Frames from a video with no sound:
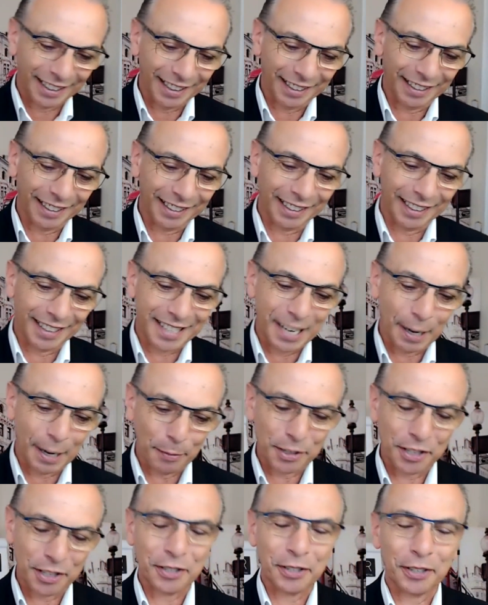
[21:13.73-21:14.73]
and
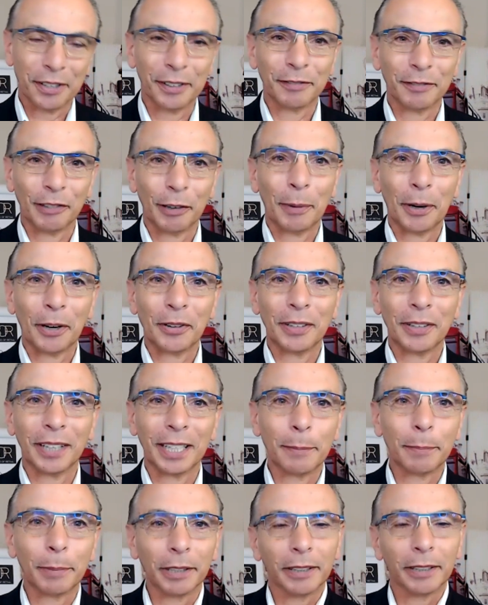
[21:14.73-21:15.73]
attempt to do it
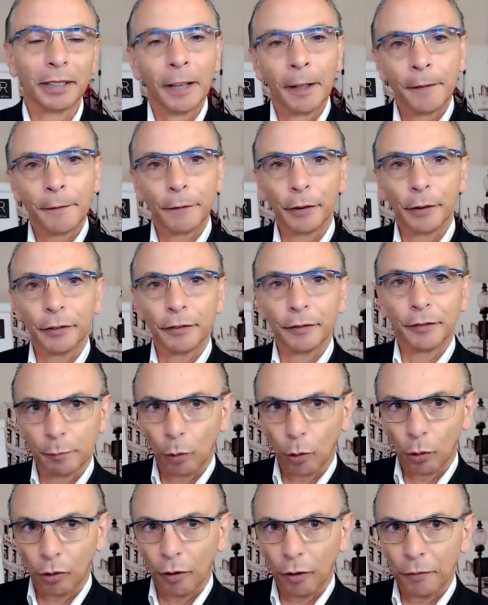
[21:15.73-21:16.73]
remotely. But the
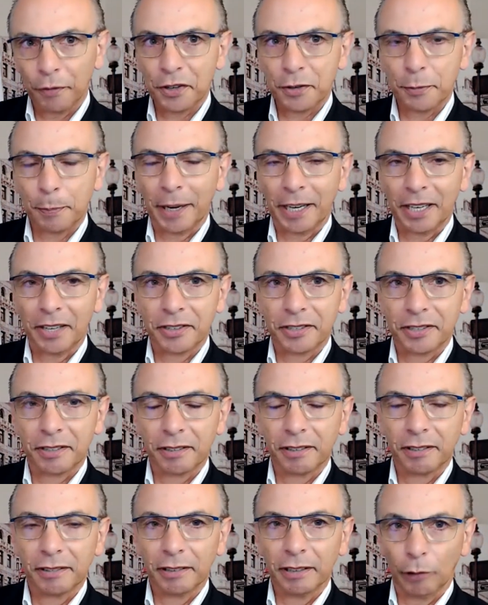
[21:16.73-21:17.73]
more
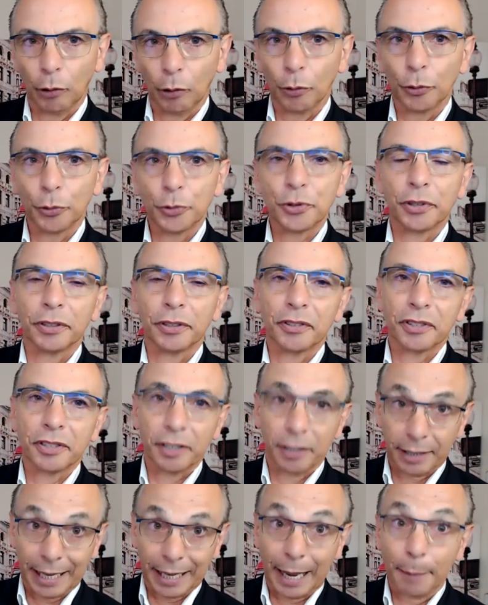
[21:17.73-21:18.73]
office-based roles
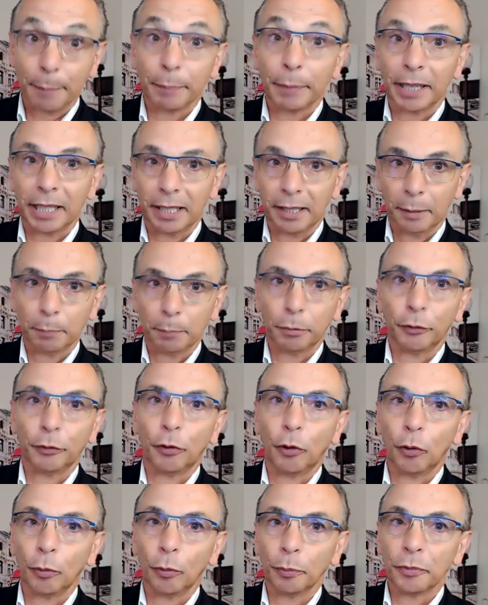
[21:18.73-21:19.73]
that can be
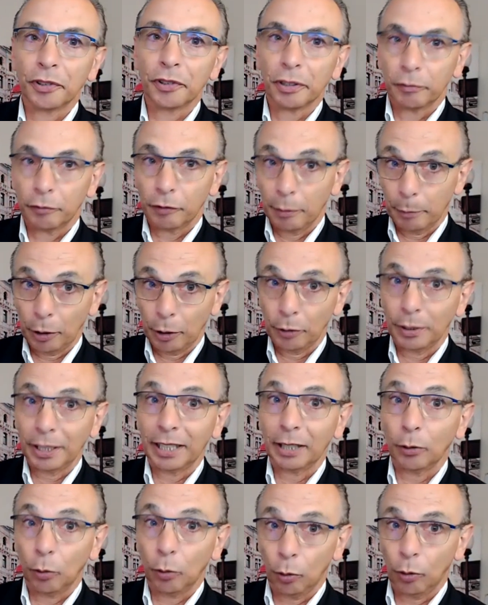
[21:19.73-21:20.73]
performed
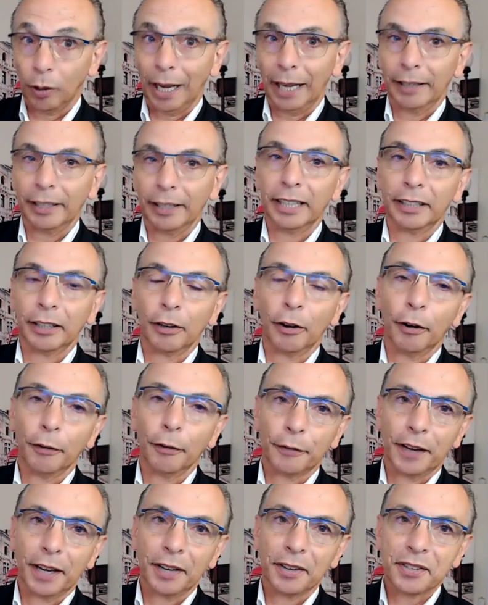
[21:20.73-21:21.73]
remotely or in the
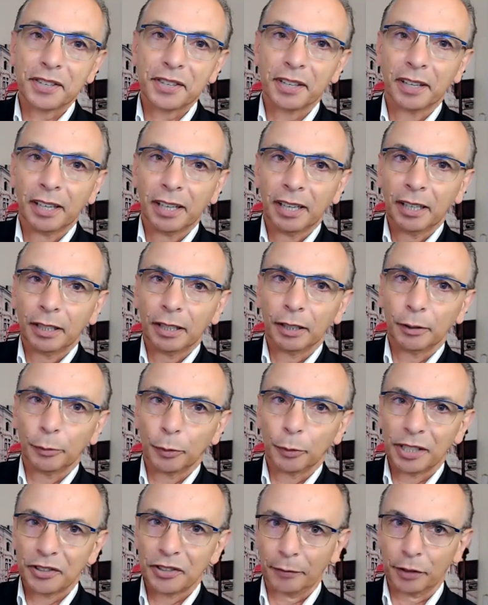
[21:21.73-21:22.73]
office,
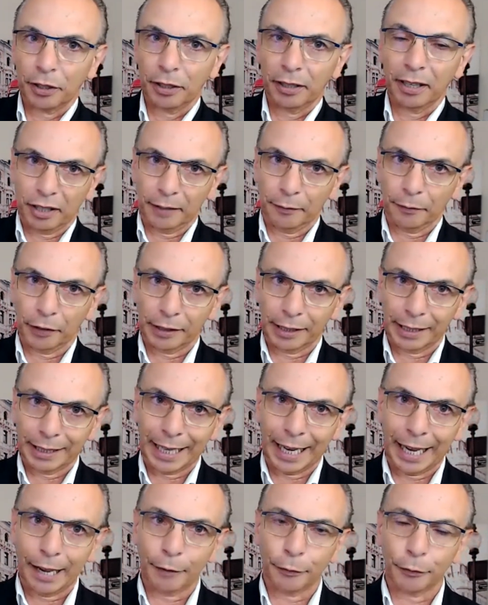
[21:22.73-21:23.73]
we have to think very
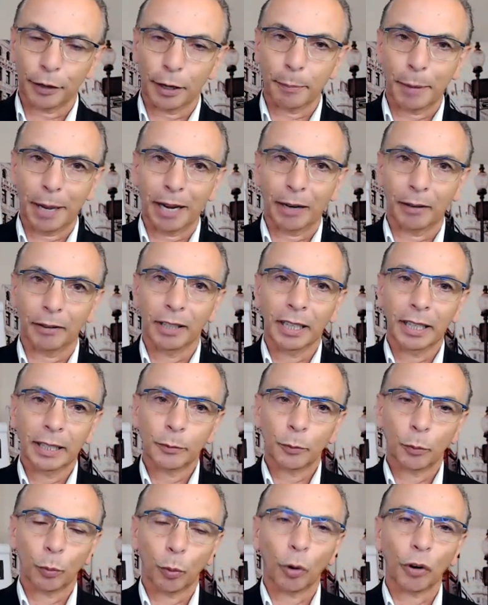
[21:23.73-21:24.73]
carefully about
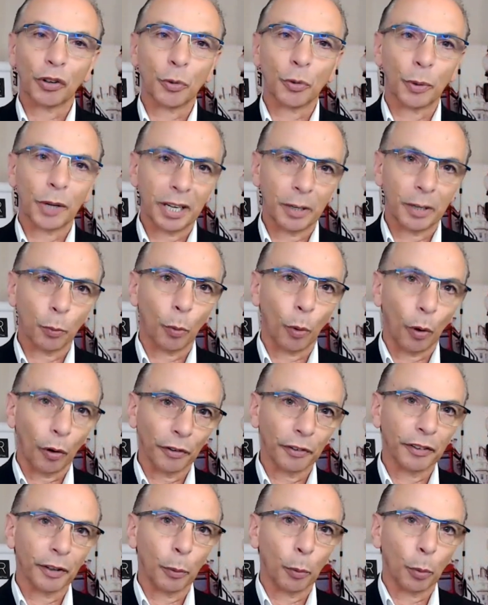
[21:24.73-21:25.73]
what do we
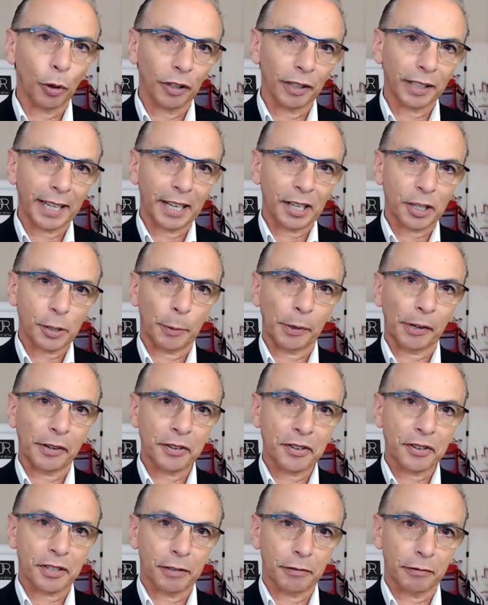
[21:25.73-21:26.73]
want the work
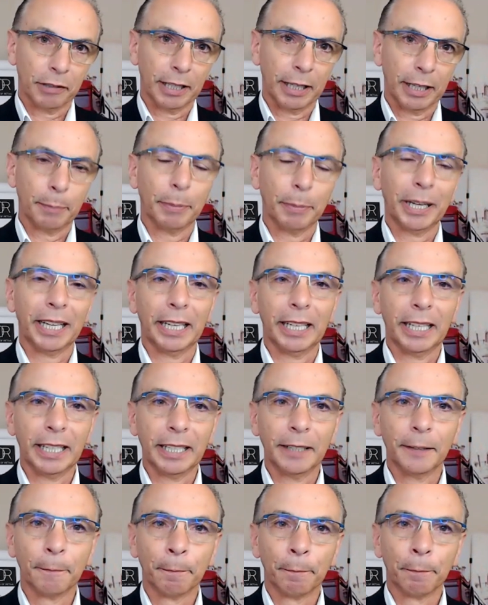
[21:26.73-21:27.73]
experience to really
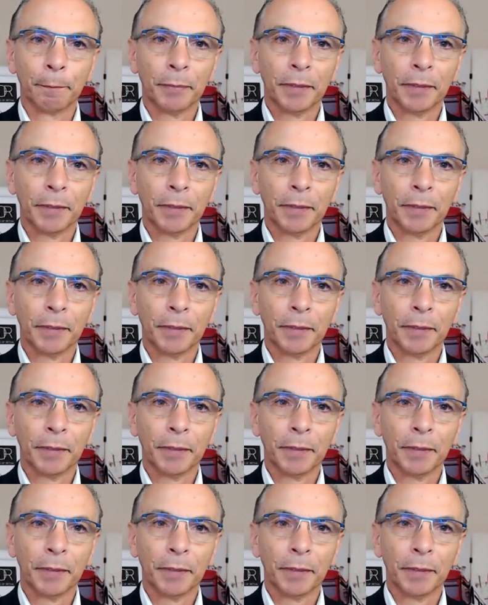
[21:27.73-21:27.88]
be,